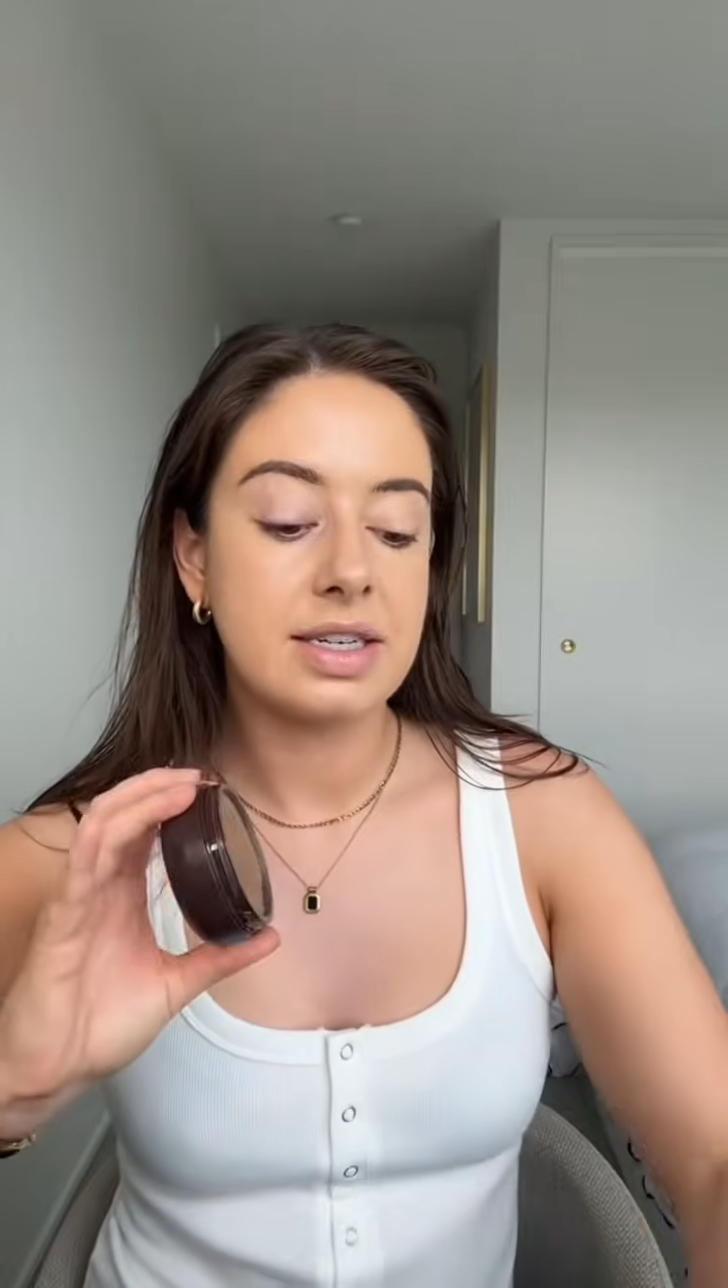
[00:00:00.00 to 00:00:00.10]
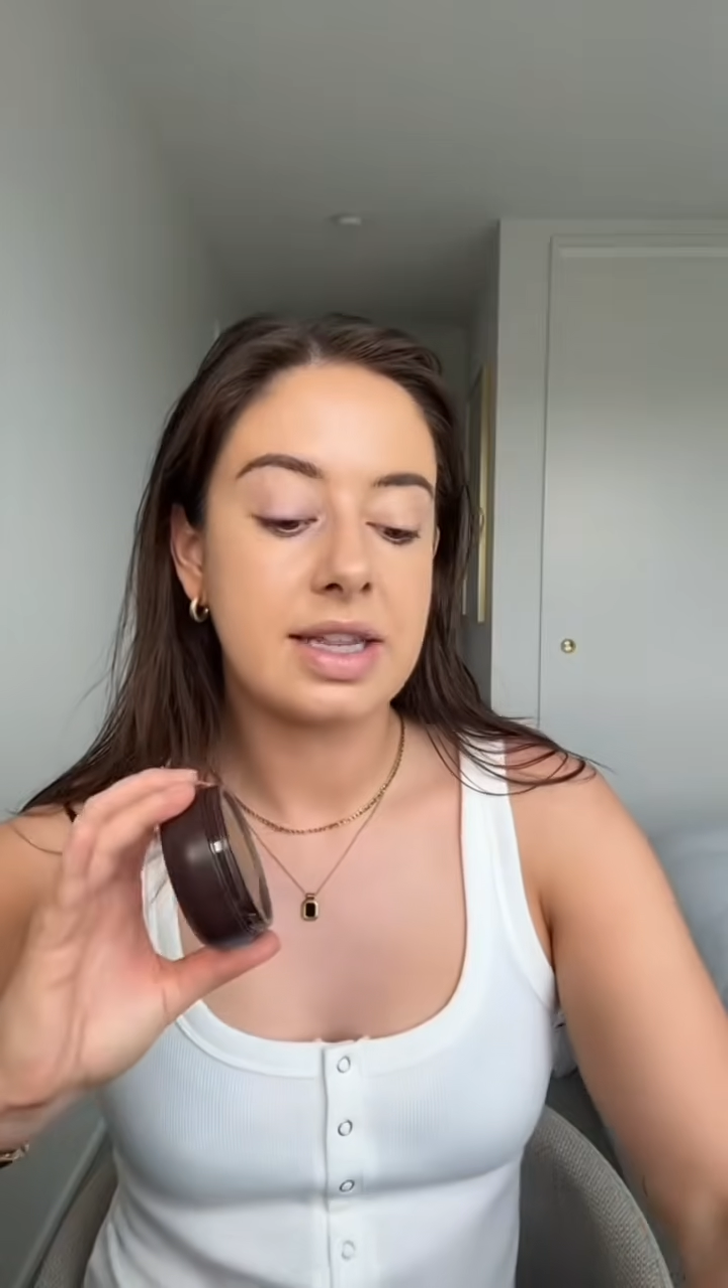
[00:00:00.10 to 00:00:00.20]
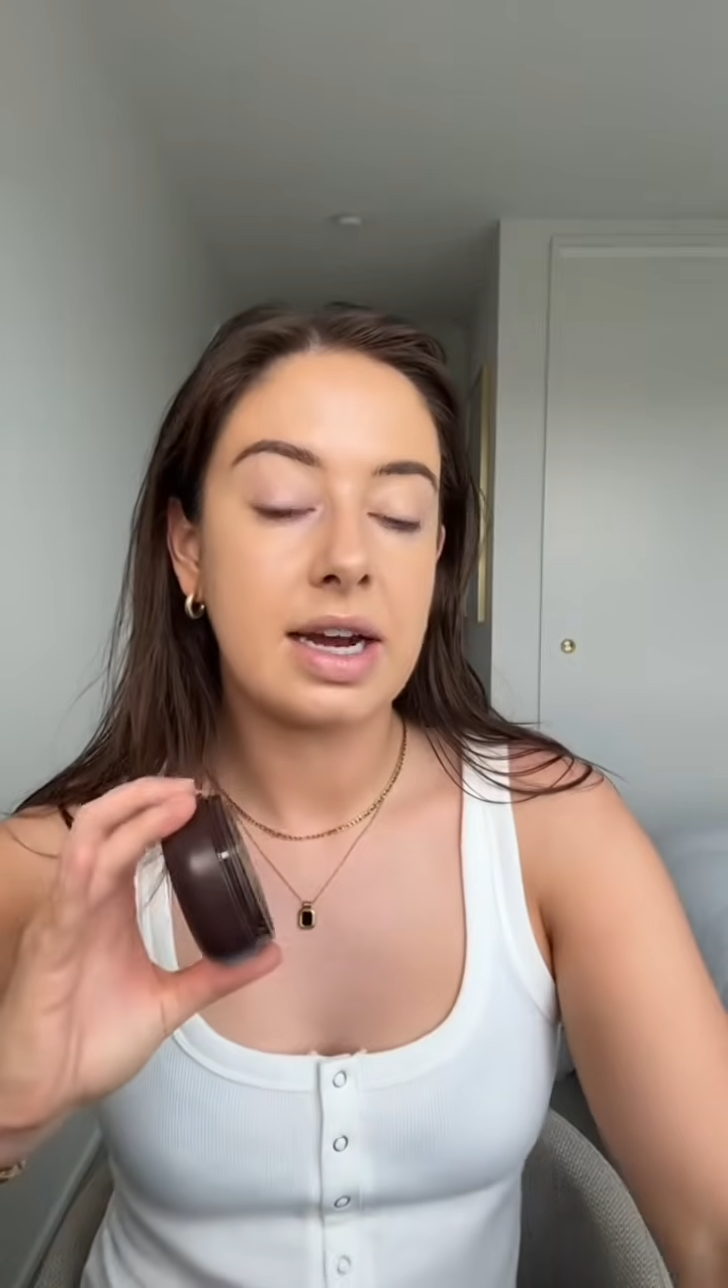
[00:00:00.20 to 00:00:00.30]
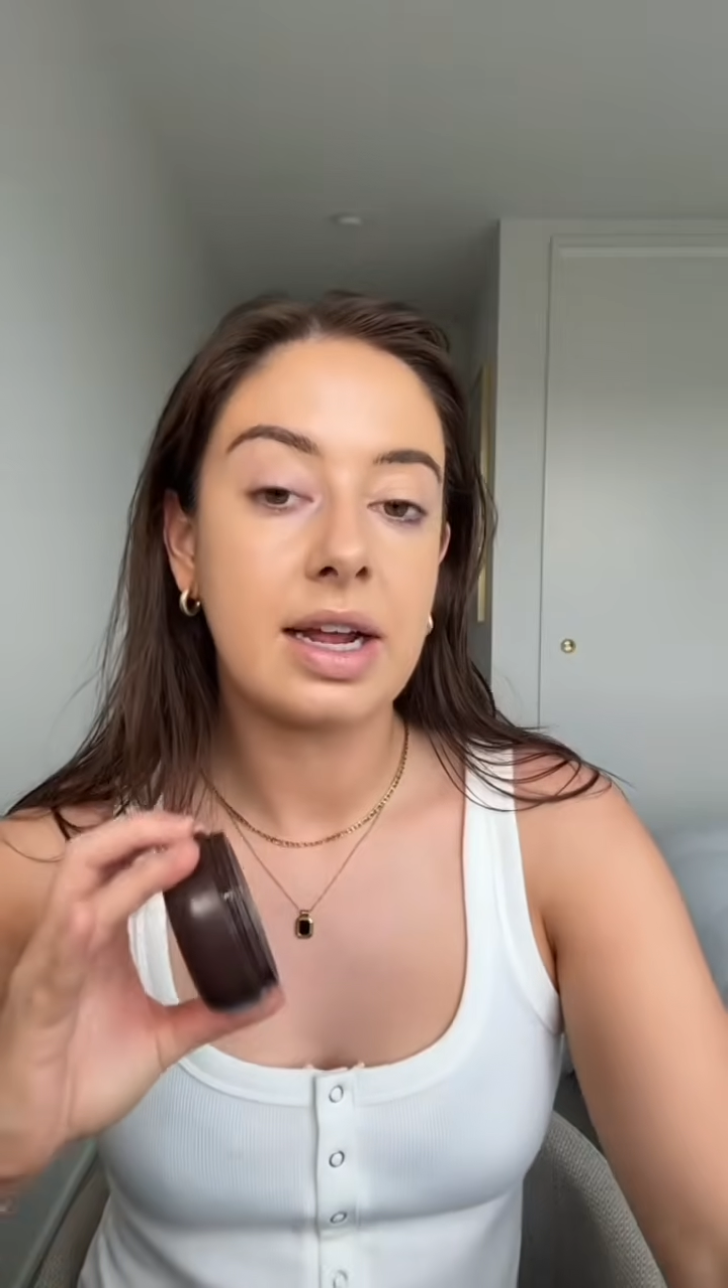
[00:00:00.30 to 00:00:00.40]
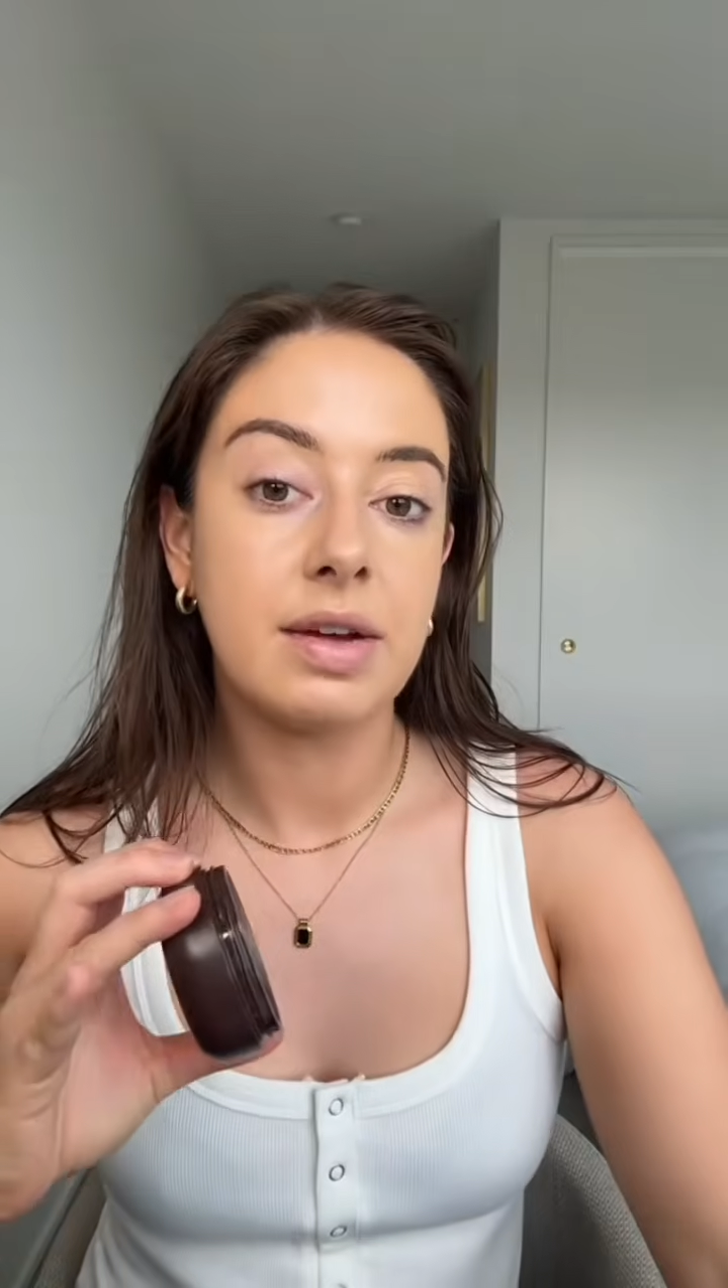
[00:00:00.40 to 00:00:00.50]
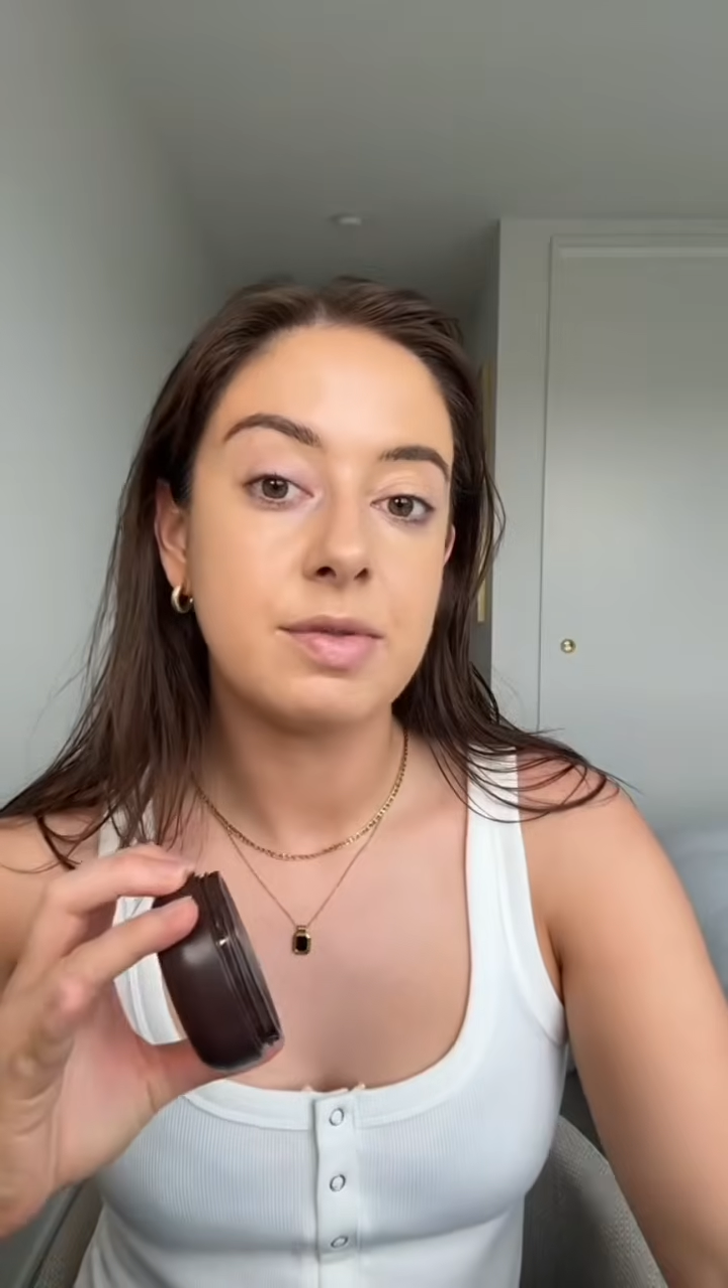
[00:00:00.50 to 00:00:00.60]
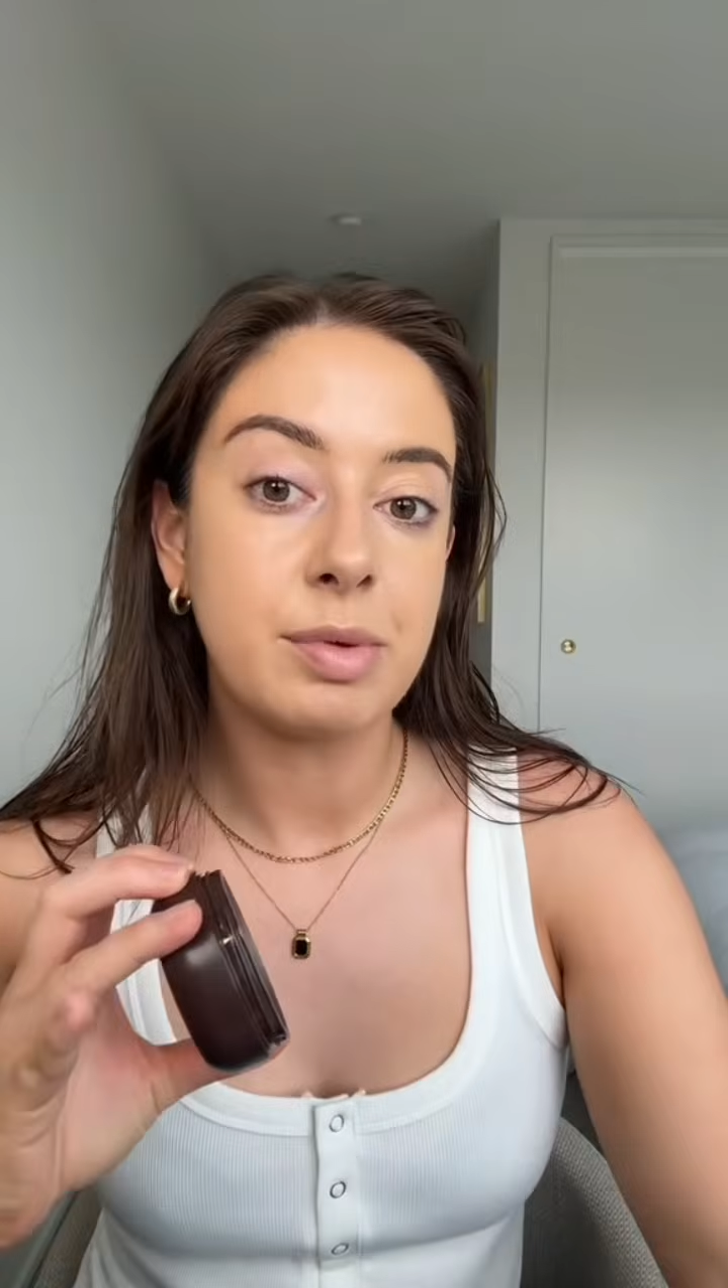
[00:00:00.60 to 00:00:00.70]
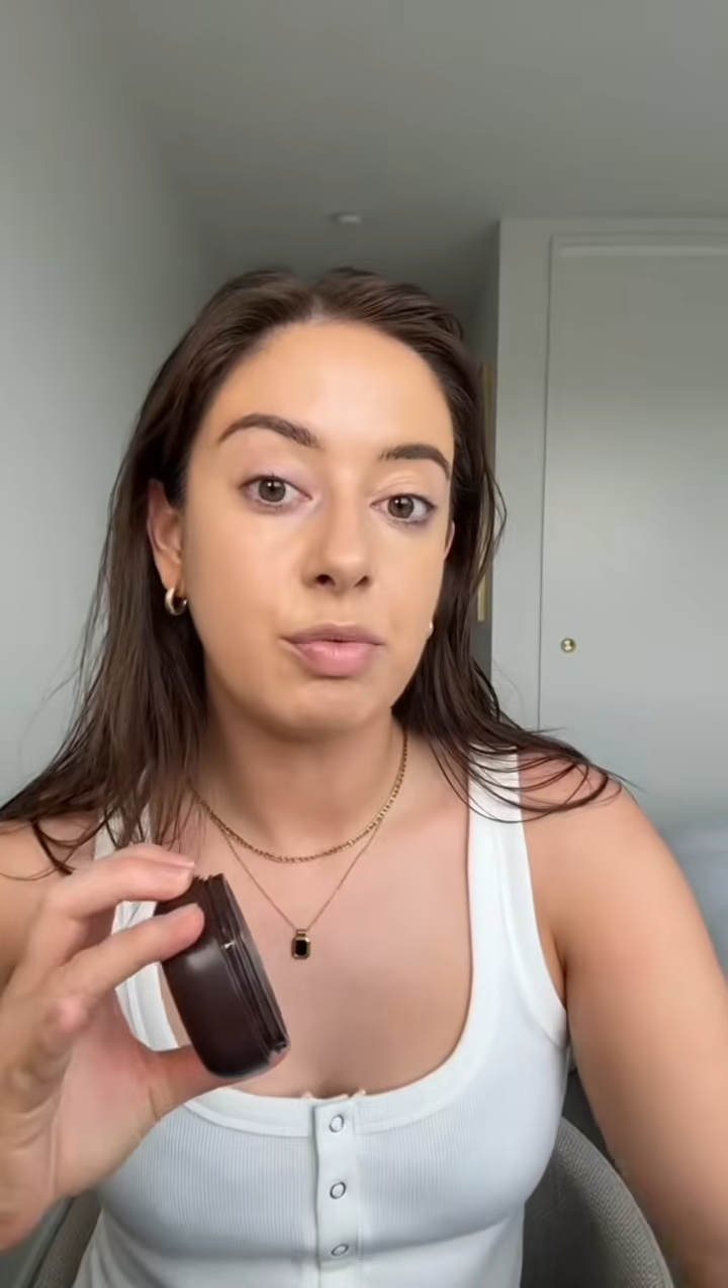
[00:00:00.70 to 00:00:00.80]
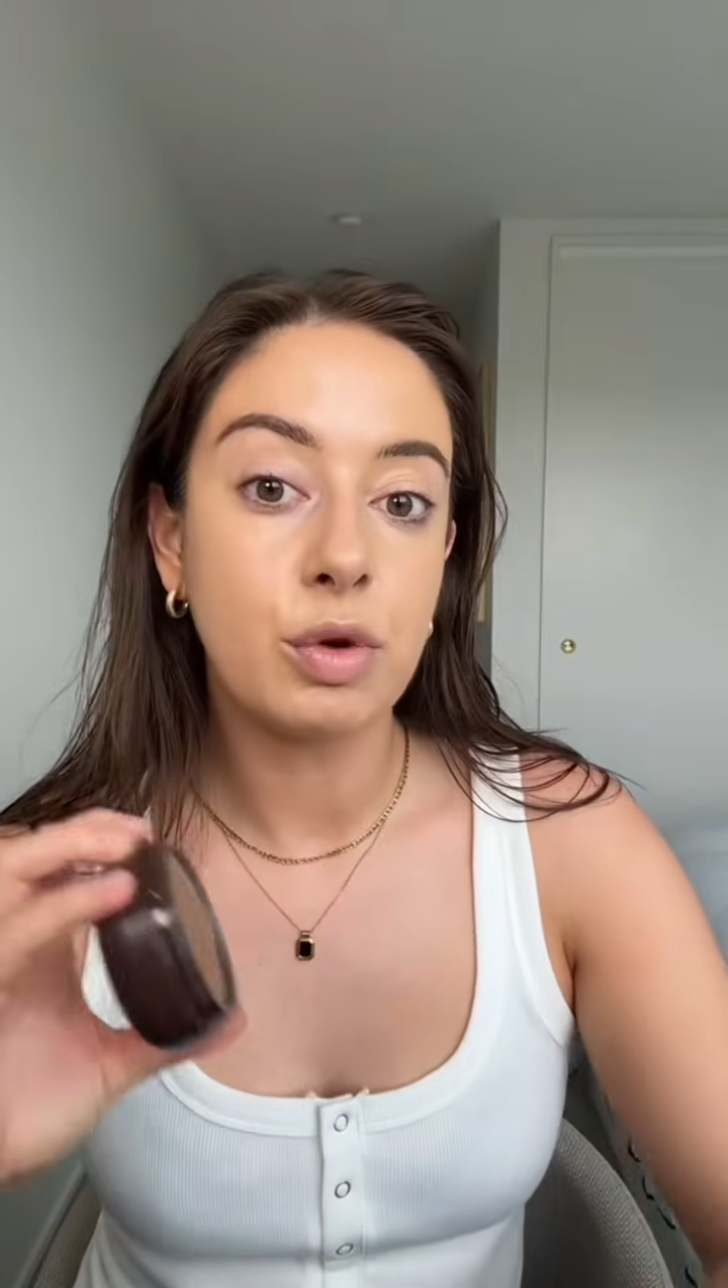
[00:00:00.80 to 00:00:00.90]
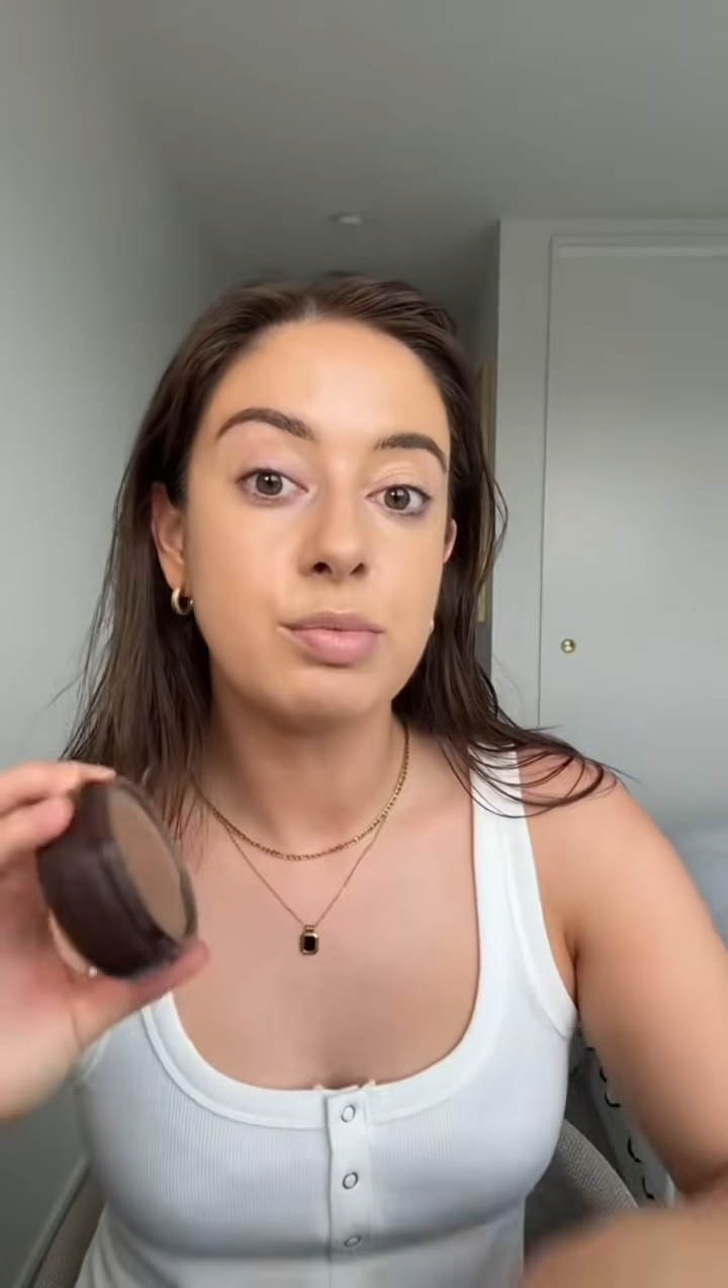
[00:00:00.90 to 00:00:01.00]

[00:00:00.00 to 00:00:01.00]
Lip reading: that it gives me room